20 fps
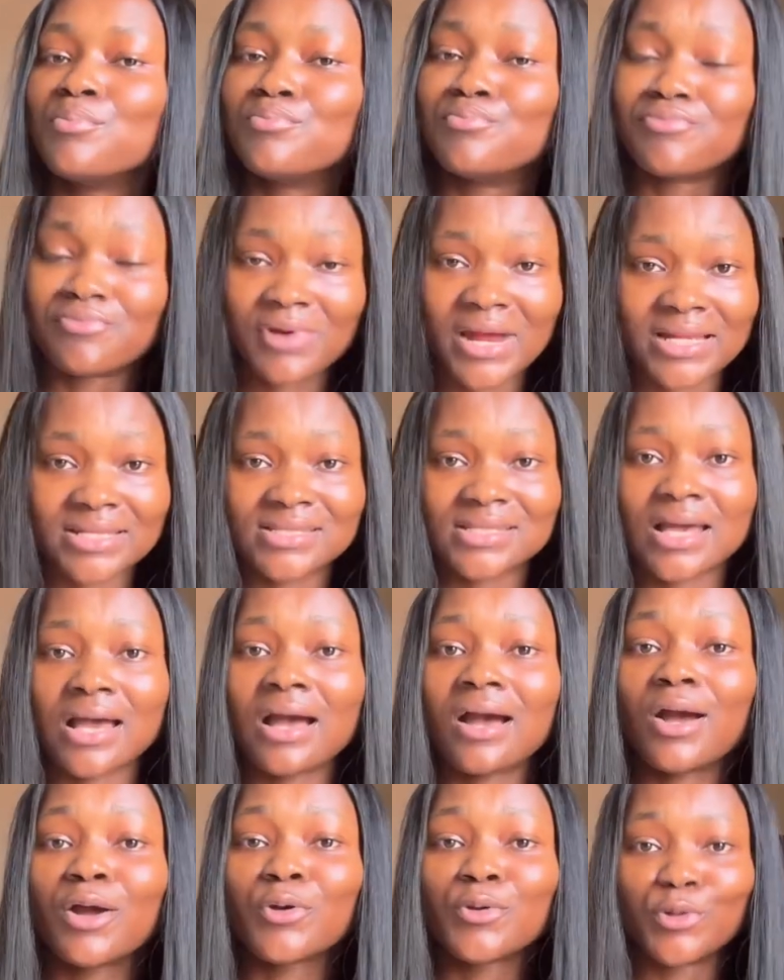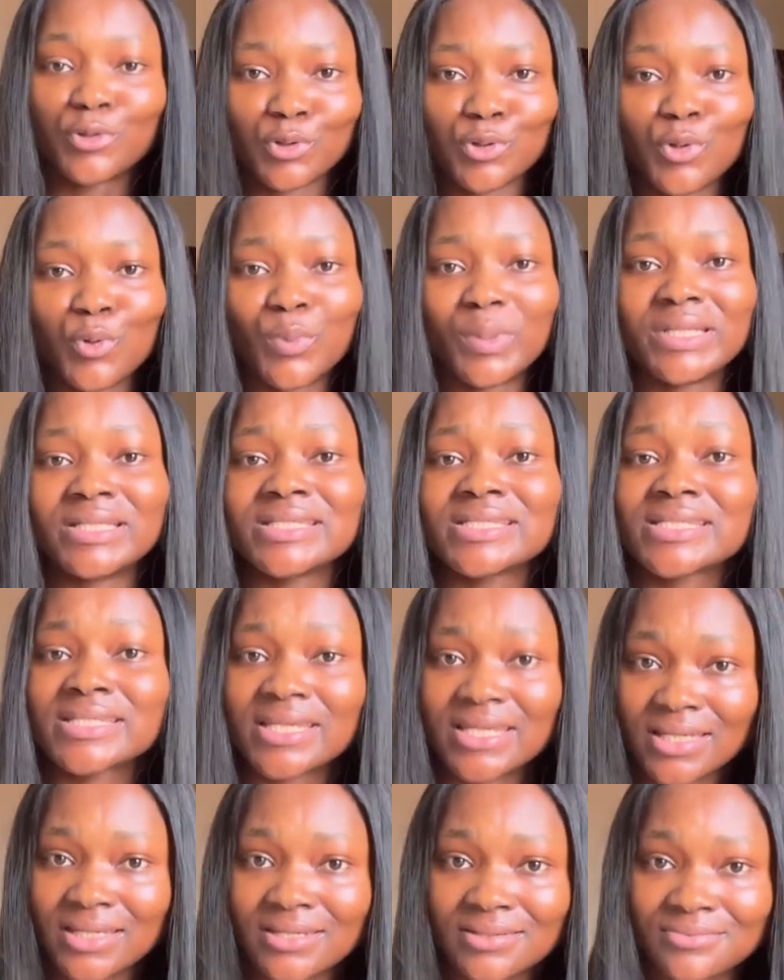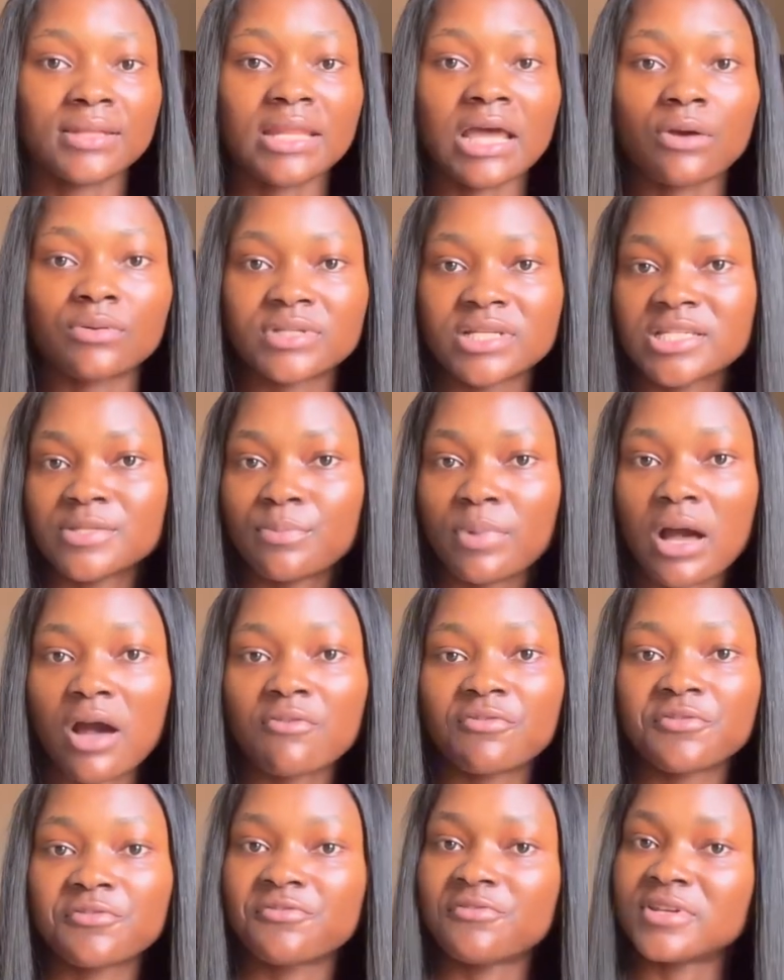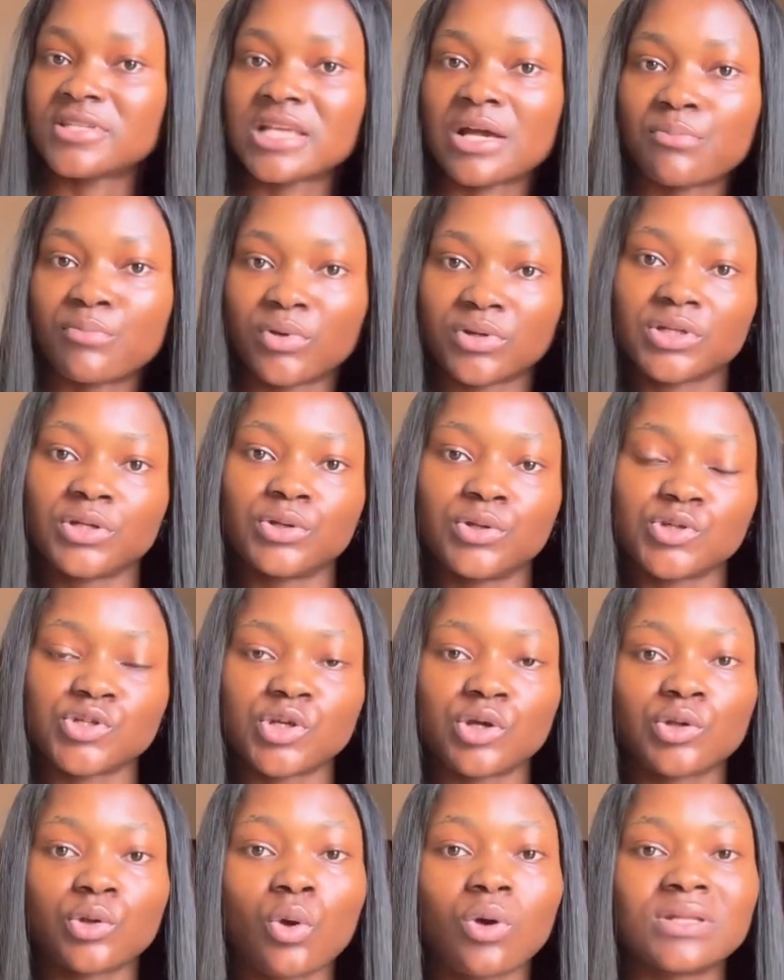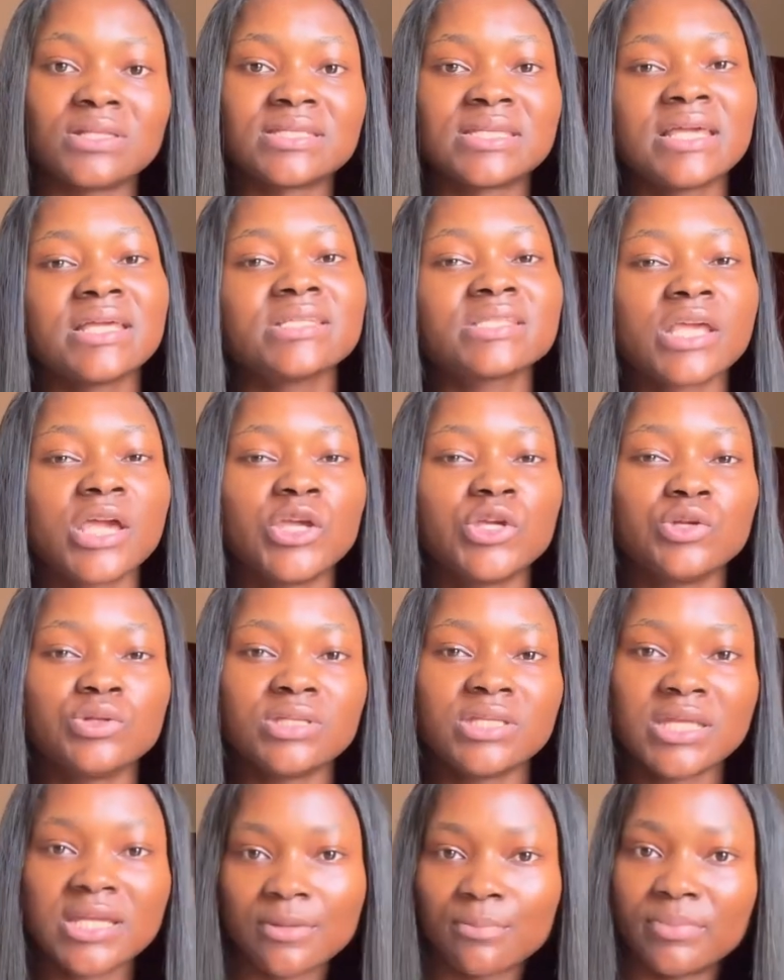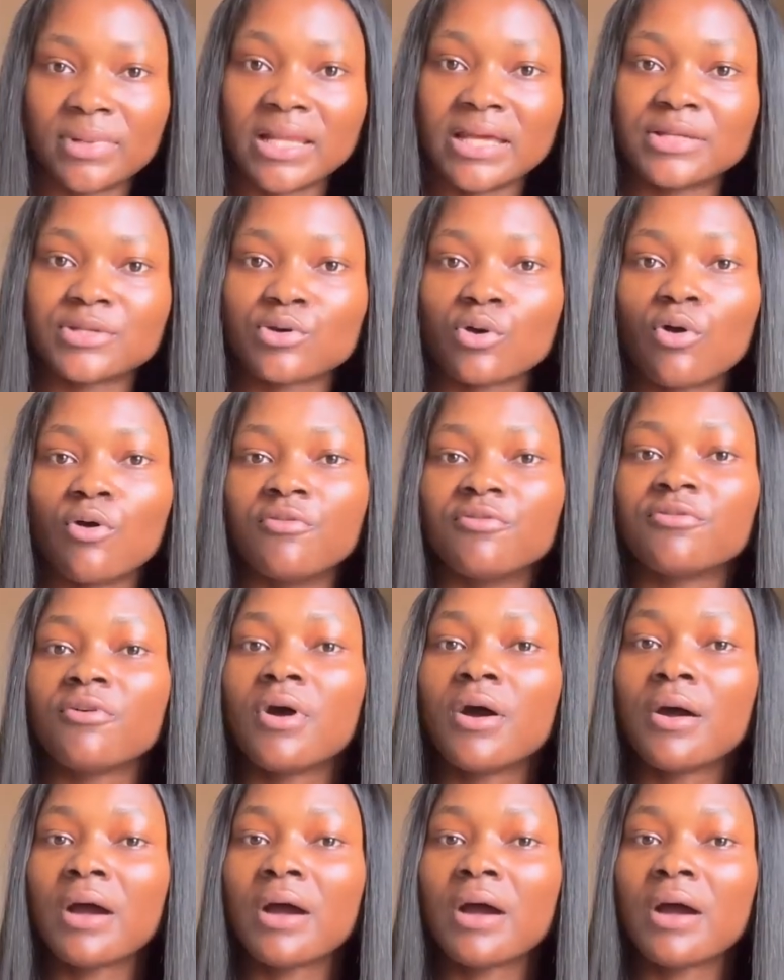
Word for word: brighter glowing skin now this powerful face and body lotion contains a unique blend of